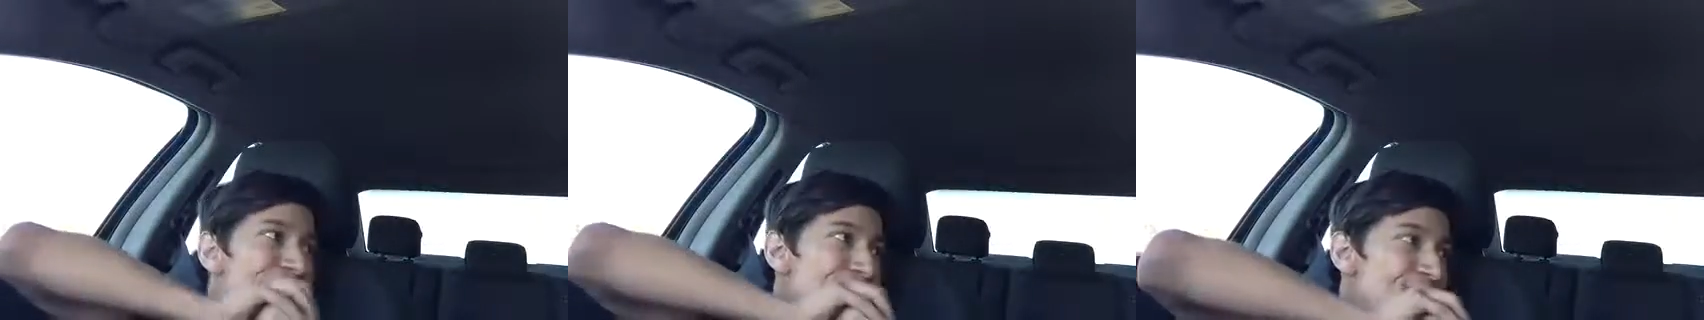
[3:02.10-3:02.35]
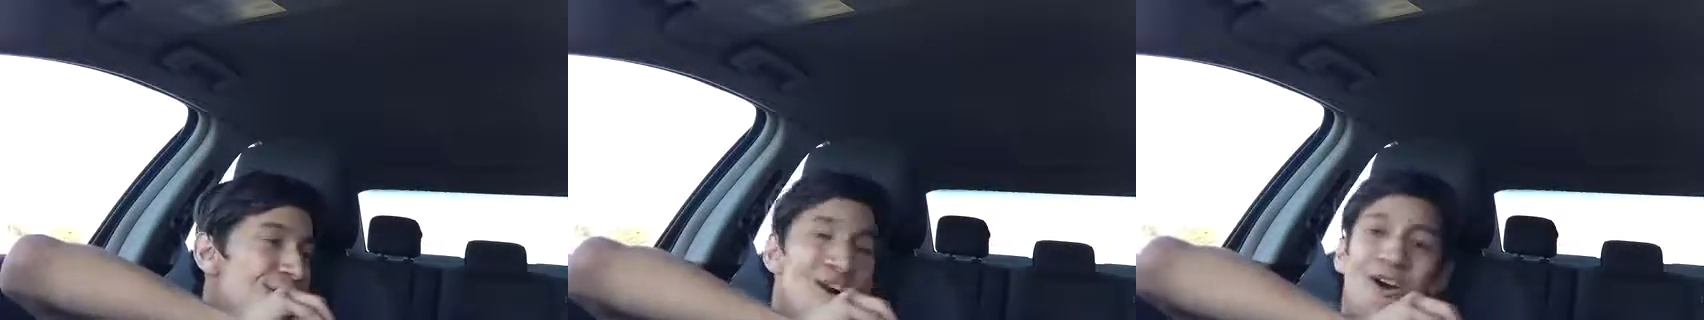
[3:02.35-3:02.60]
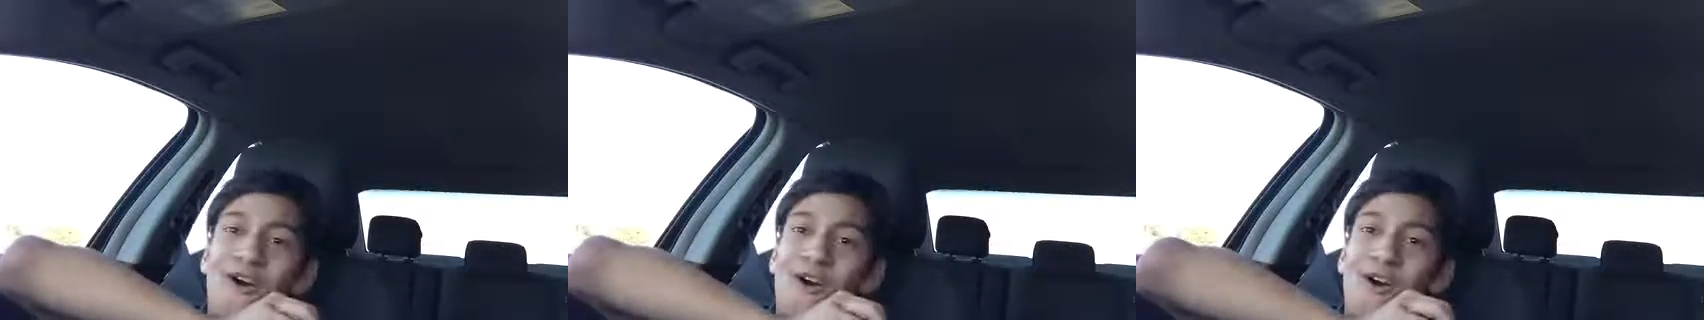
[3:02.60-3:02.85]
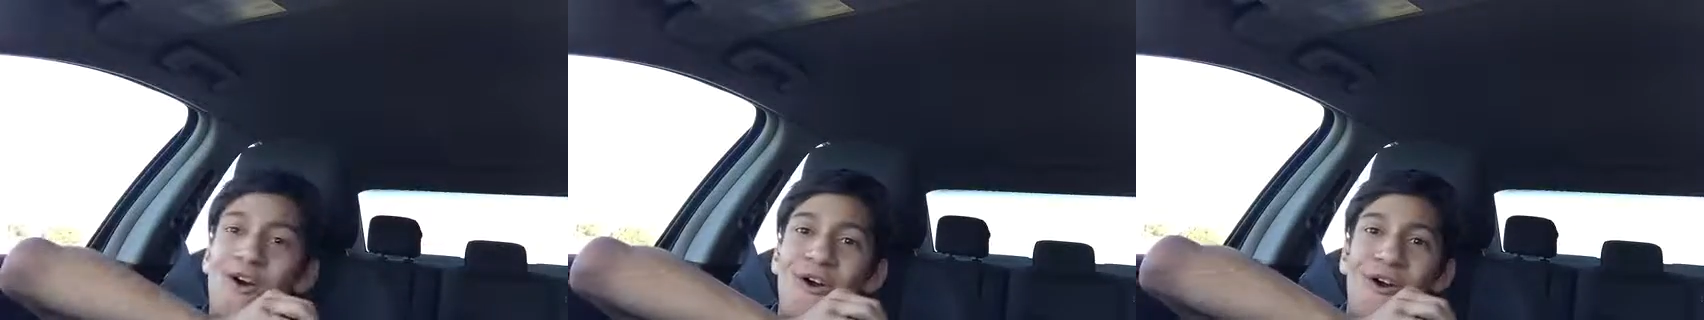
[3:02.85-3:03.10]

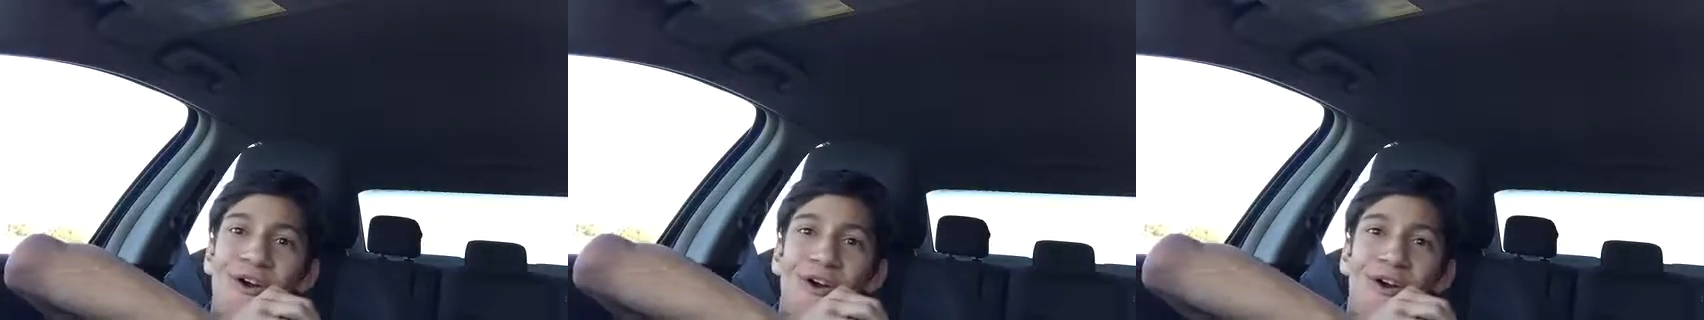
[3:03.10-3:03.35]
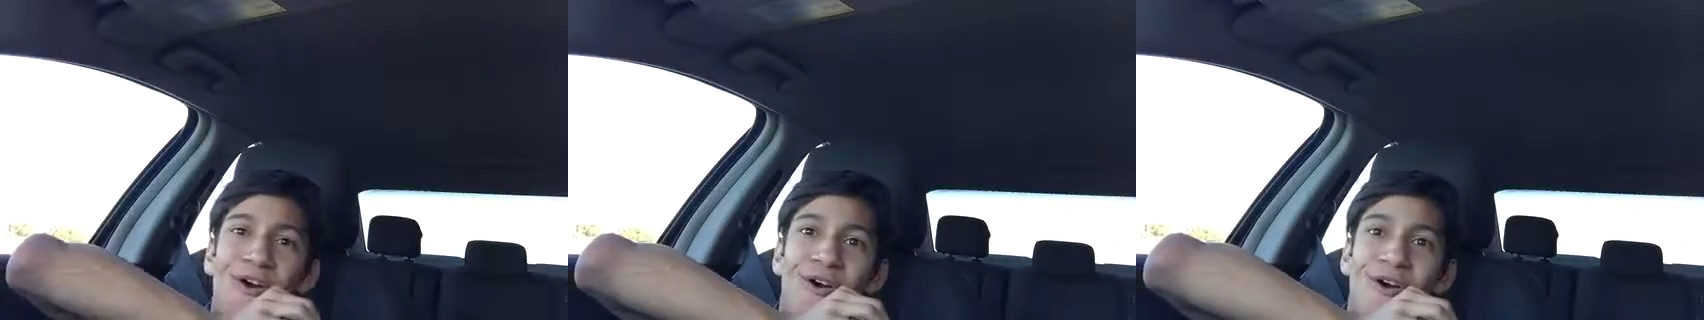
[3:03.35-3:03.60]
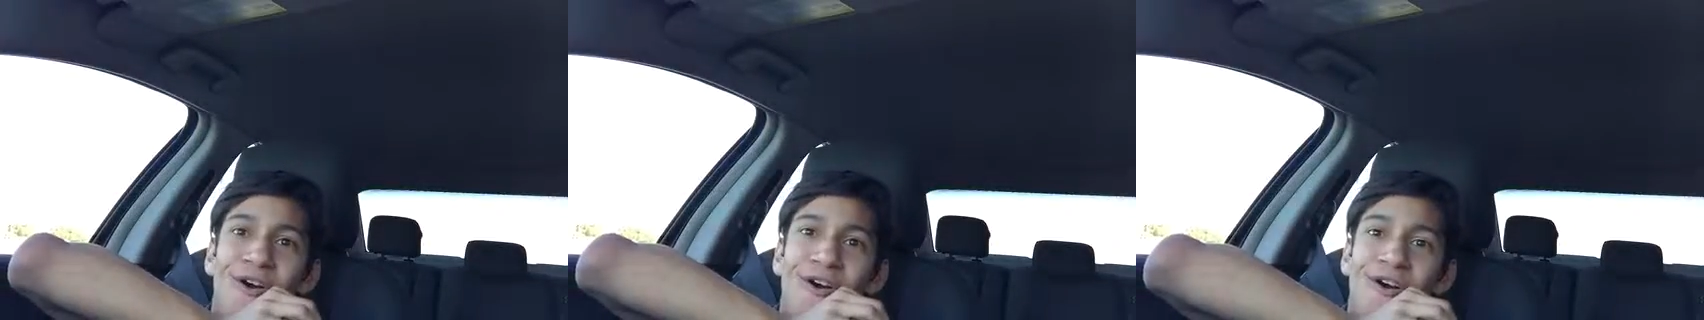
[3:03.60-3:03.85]
Oh.